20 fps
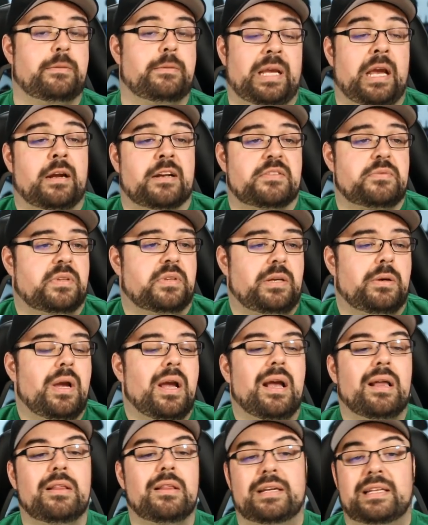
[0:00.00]
To be honest with you,
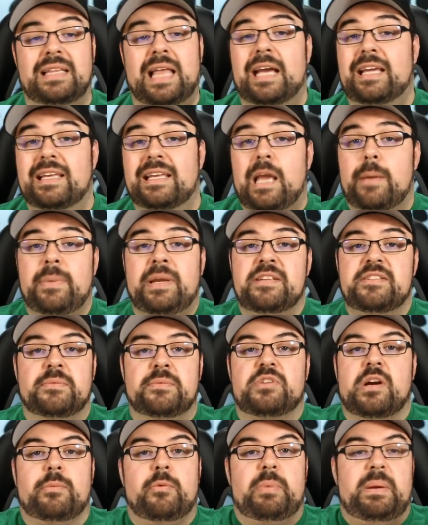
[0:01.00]
look, that could get me in
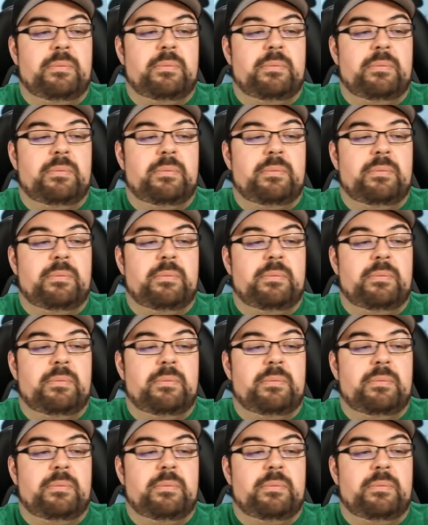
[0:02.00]
some trouble.